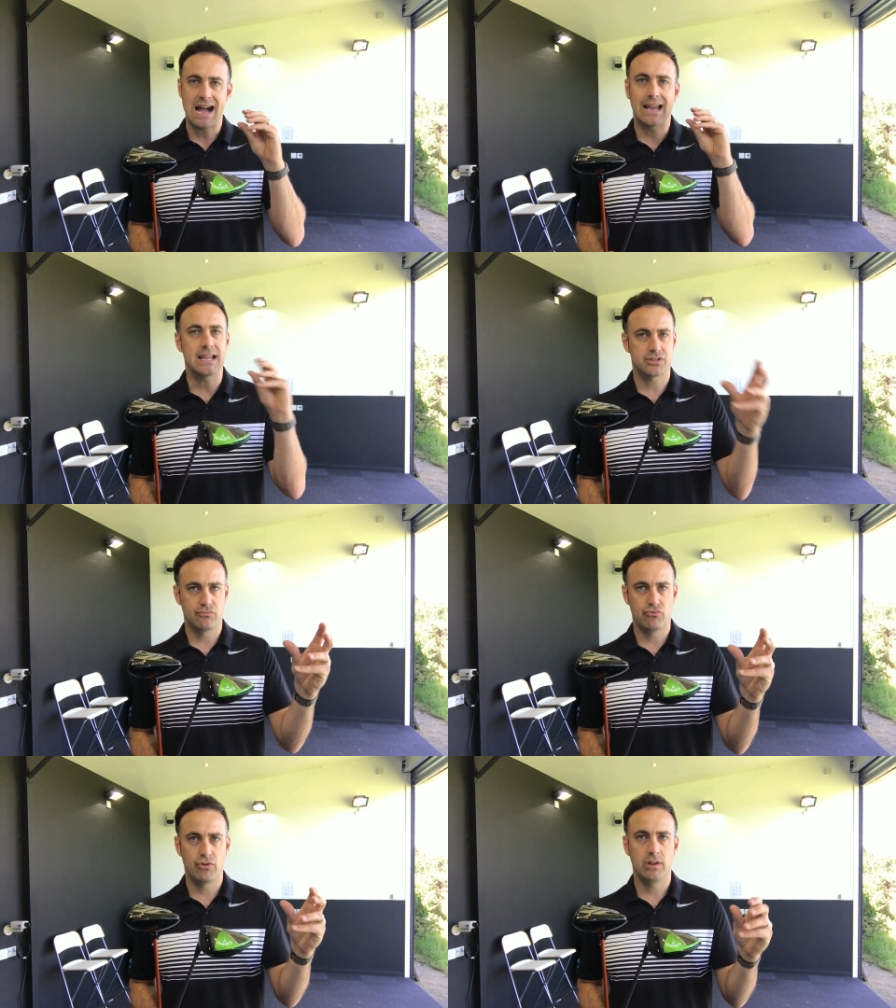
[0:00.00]
I get
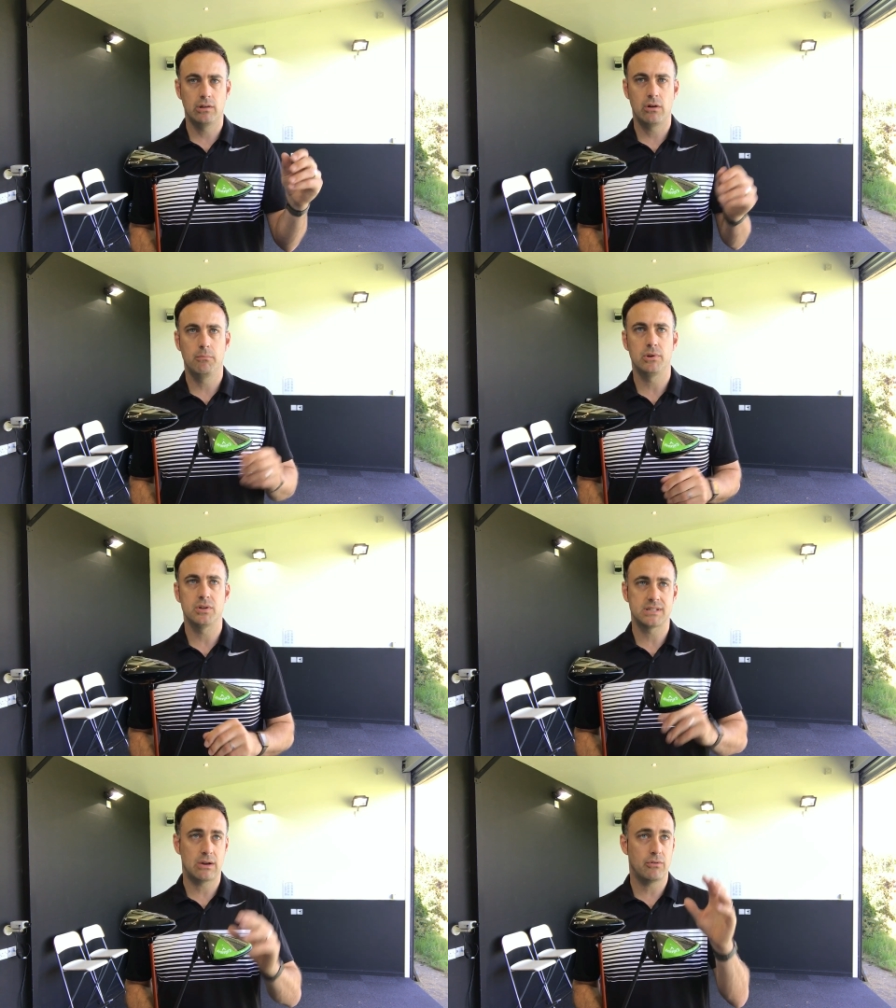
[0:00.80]
some real long
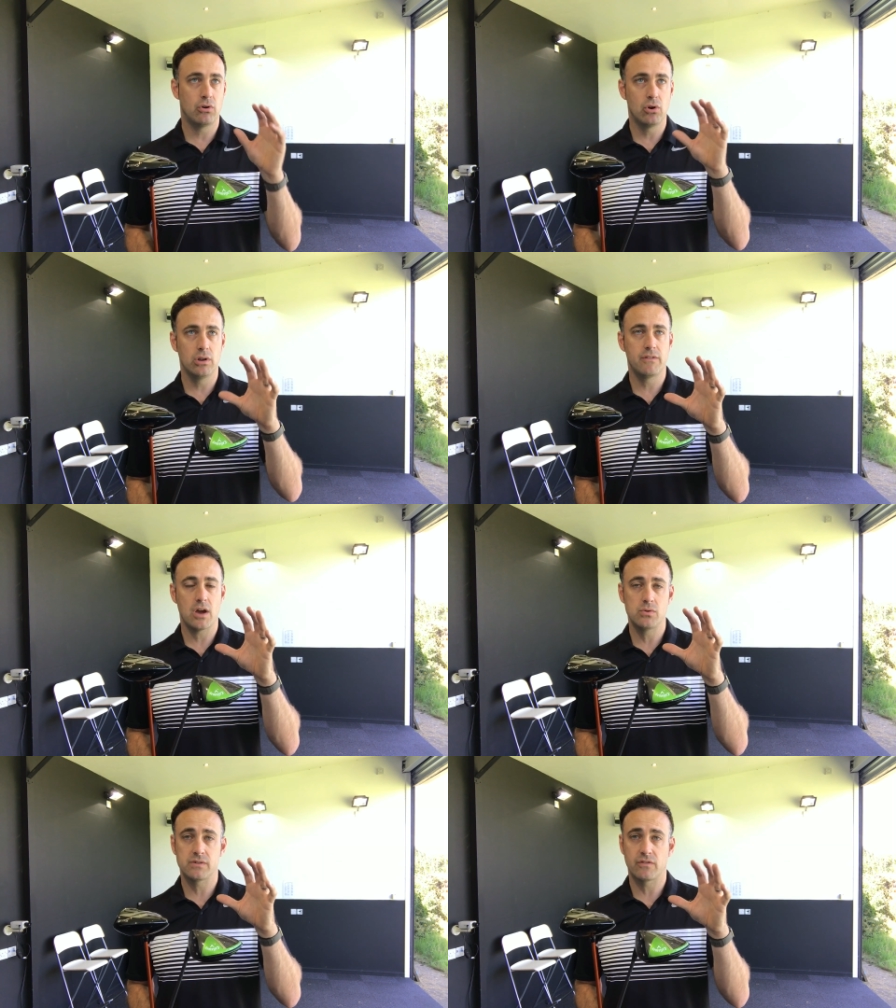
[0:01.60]
balls. Now, all of
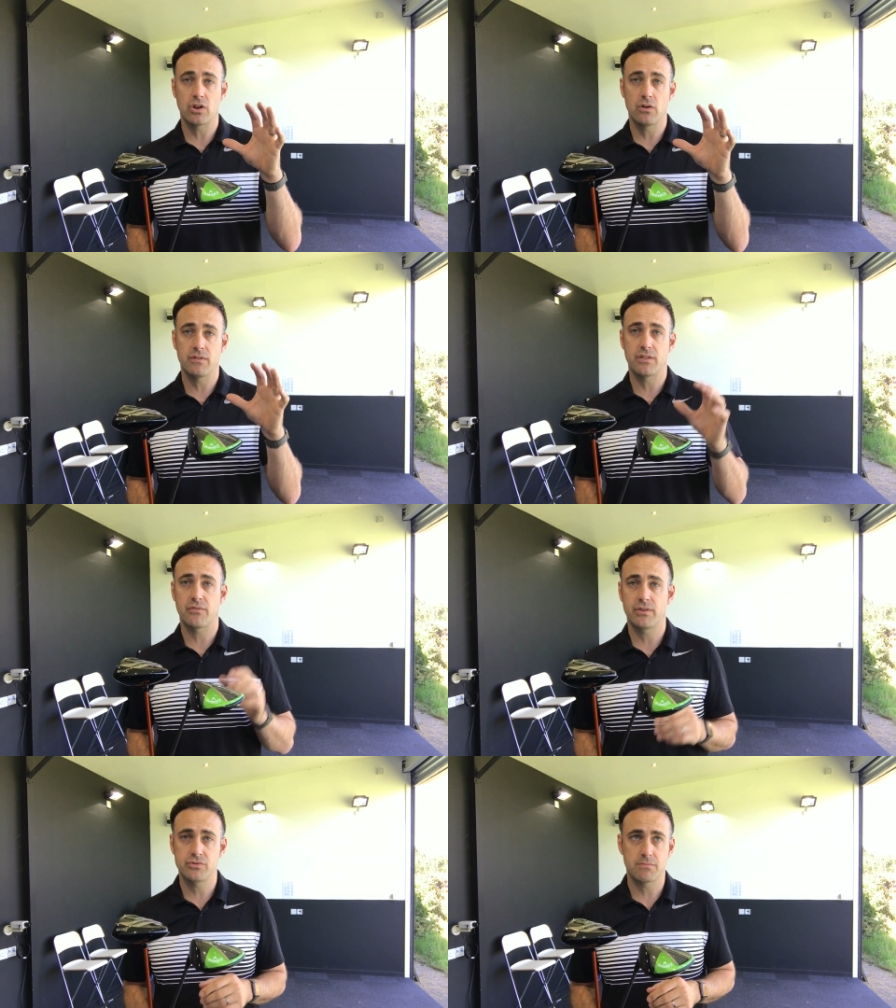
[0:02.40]
those have gone over the
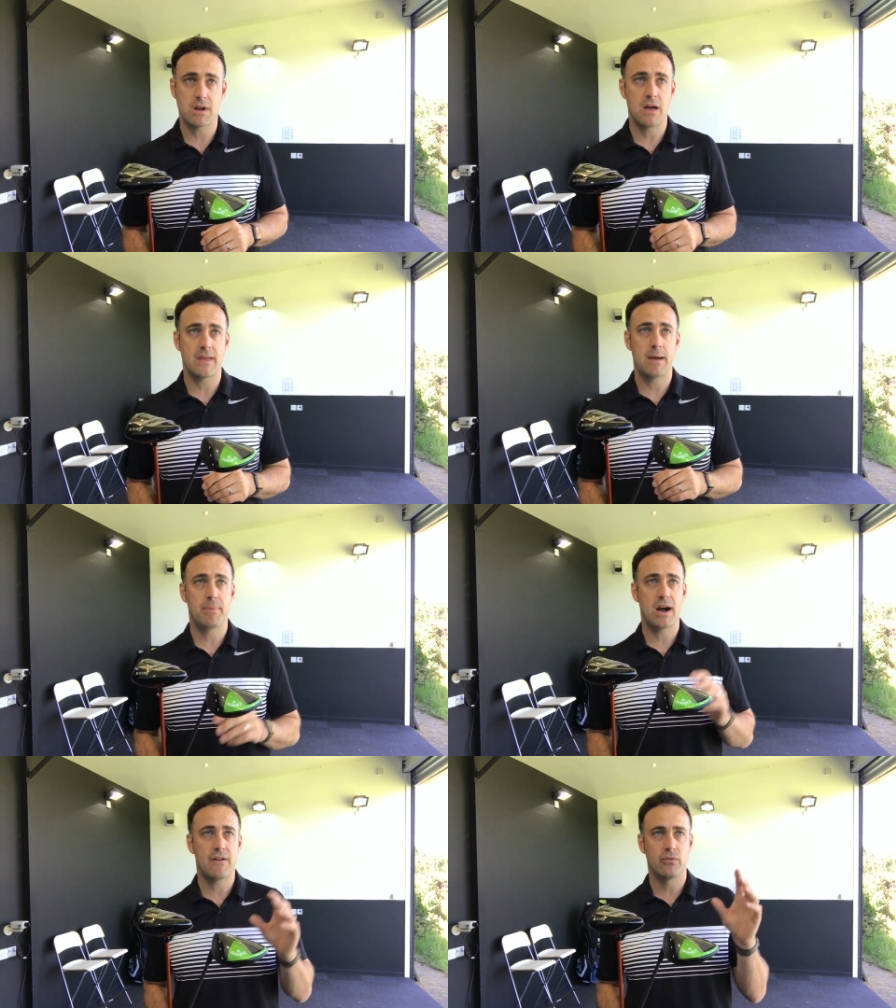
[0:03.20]
300 mark there,
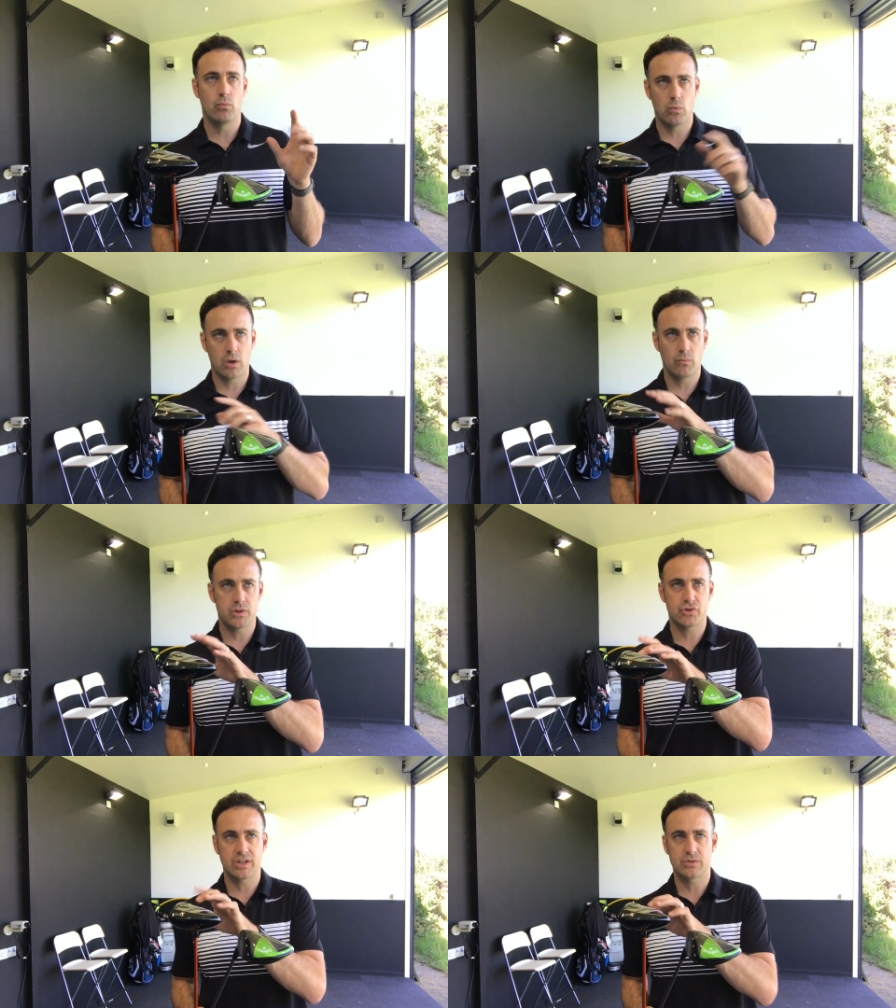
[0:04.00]
apart from one with
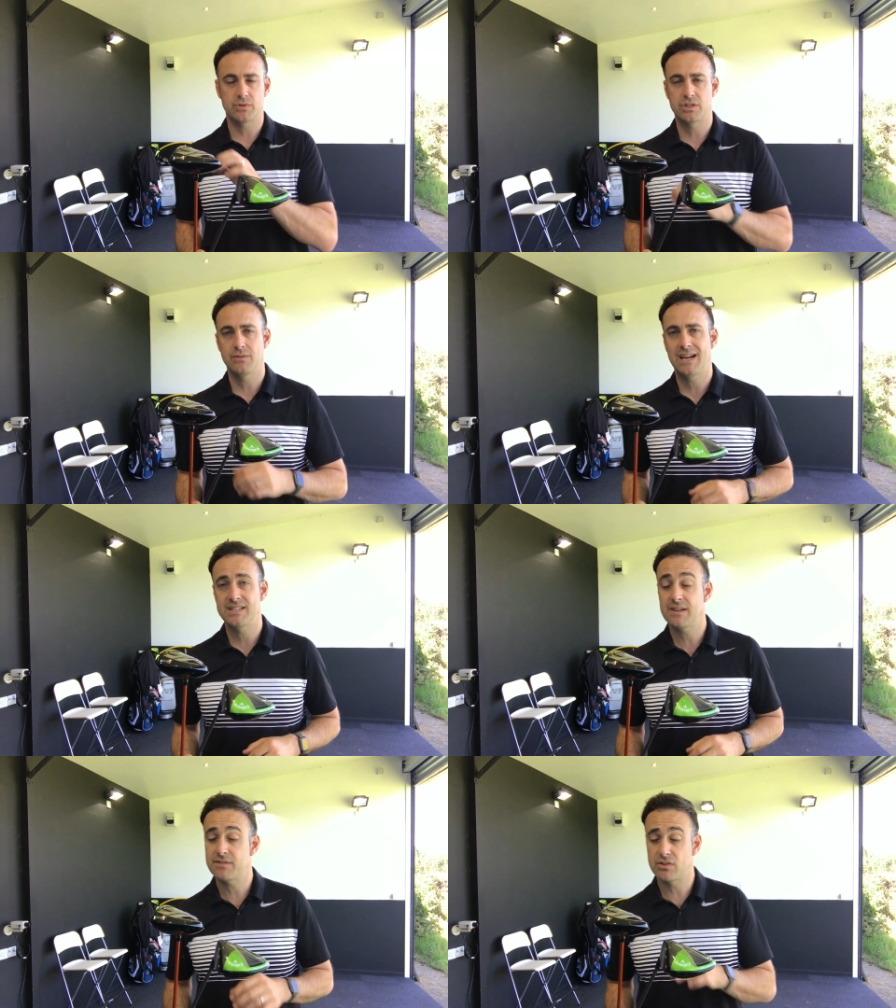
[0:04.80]
Srixon, which is
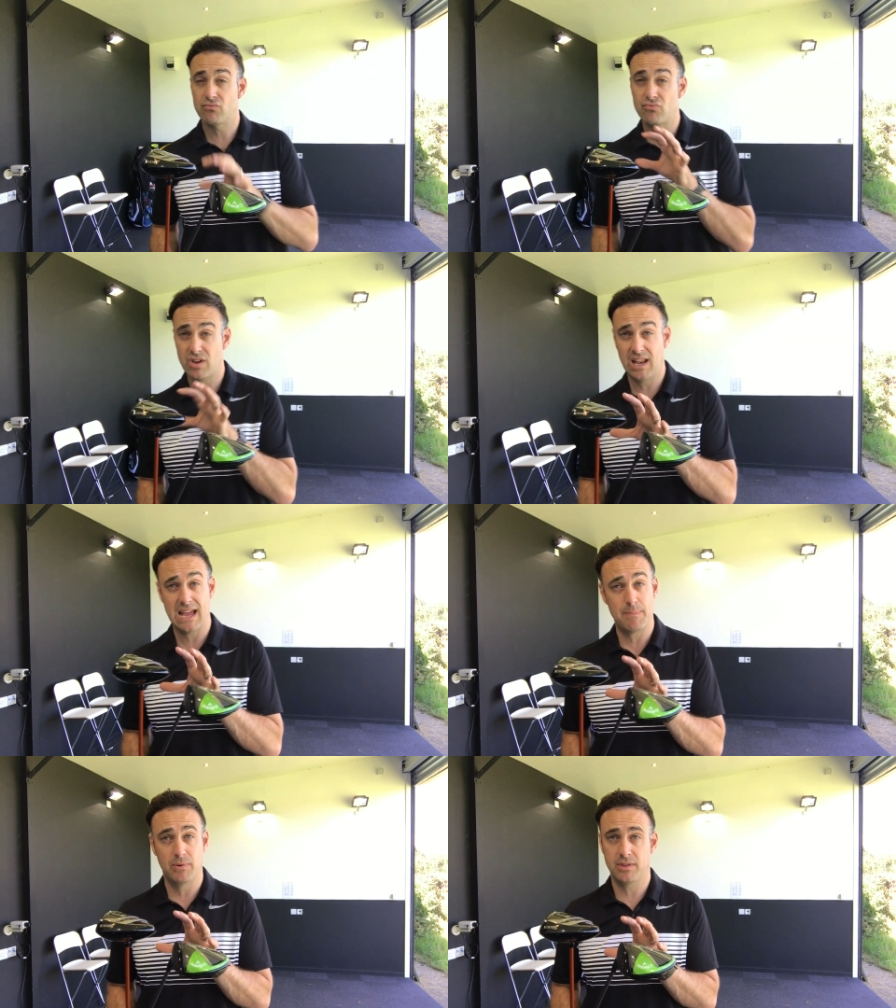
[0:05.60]
297. So really
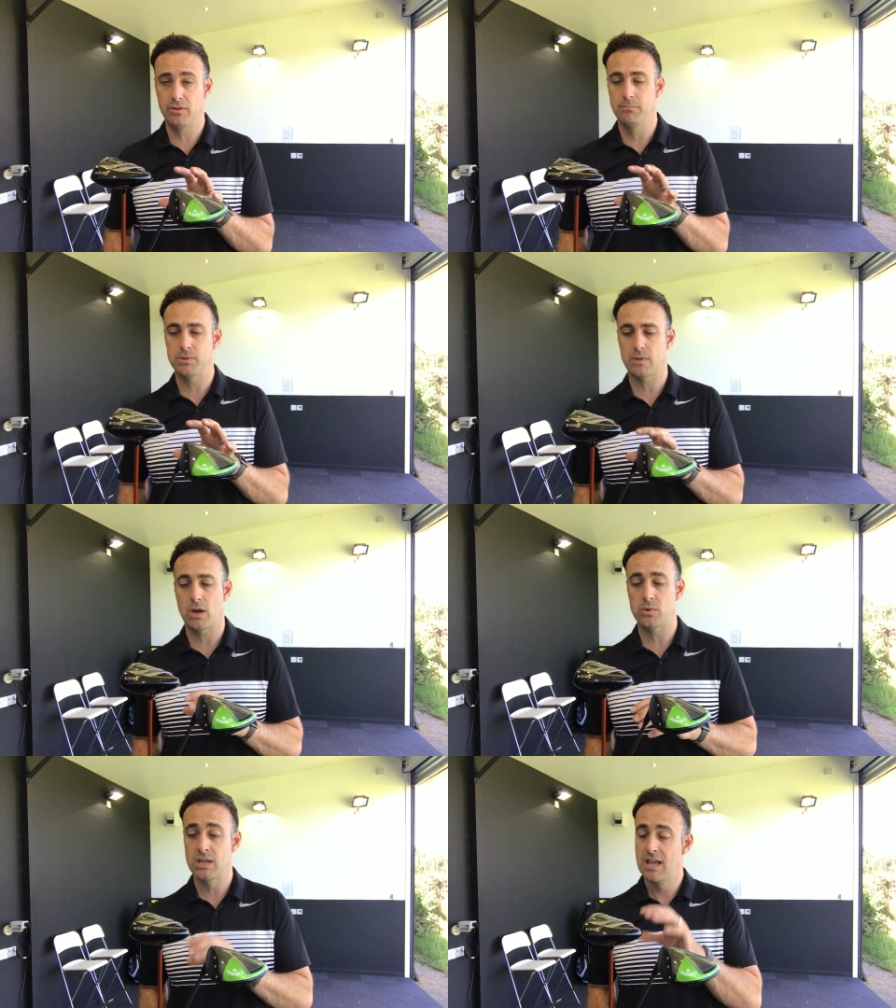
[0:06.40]
happy with the numbers of
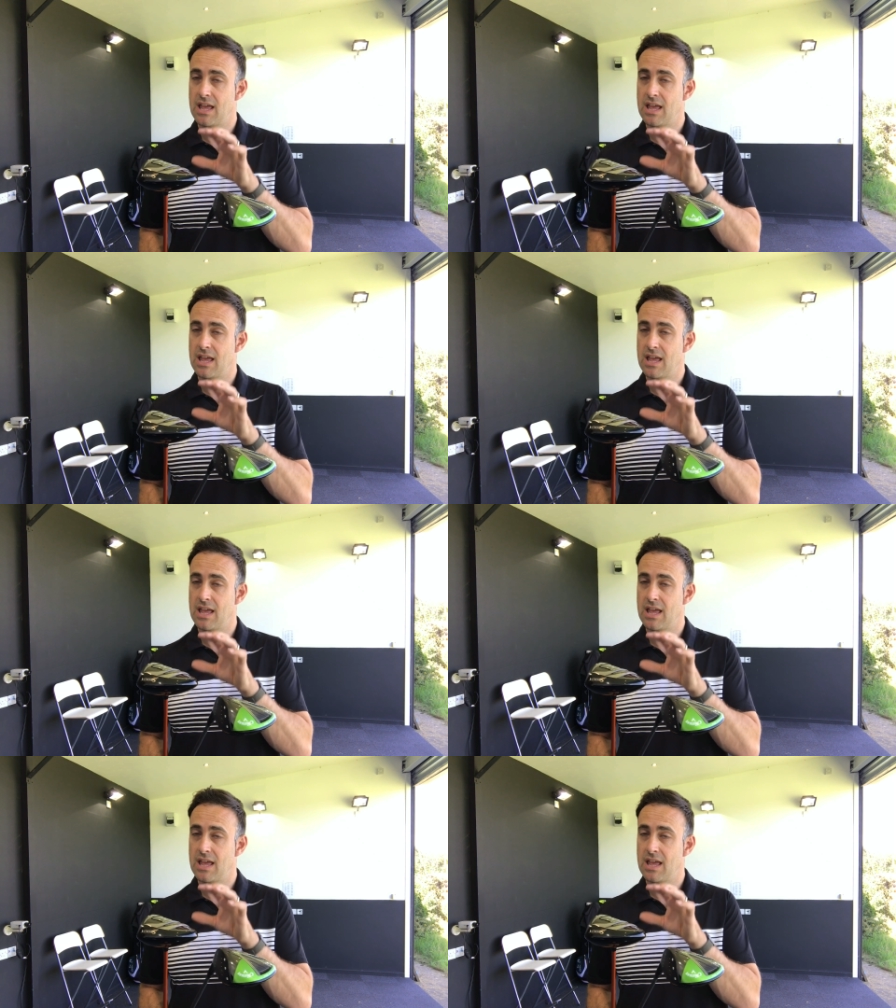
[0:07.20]
those.